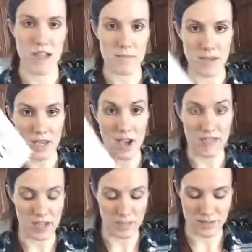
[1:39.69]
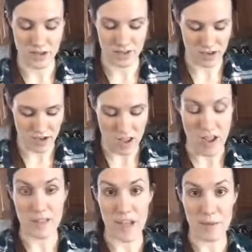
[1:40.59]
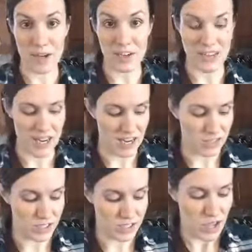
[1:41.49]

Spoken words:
big coffee cups are. They're a lot bigger than 8 ounces.